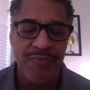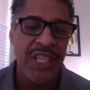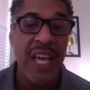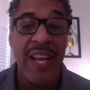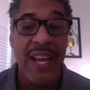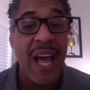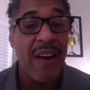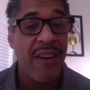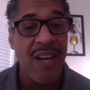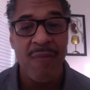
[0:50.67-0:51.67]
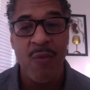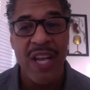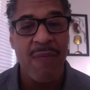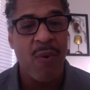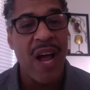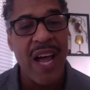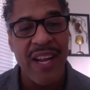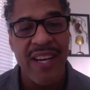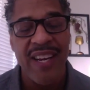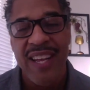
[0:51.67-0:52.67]
yelling out, we have
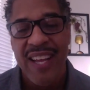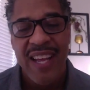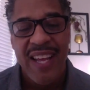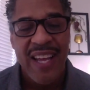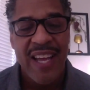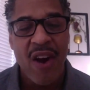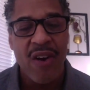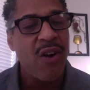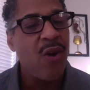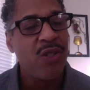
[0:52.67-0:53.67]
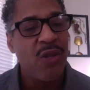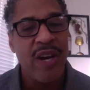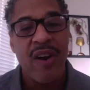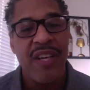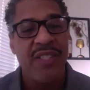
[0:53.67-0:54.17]
pride in our culture and our